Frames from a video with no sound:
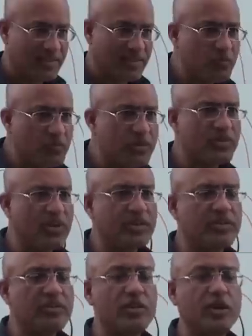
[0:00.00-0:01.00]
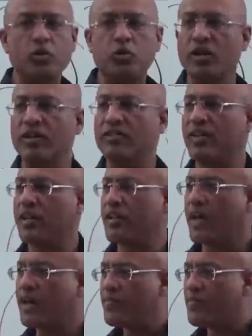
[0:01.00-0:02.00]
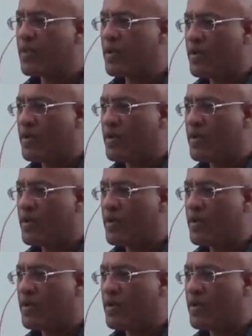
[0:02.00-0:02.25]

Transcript: then we say these endothelial cells are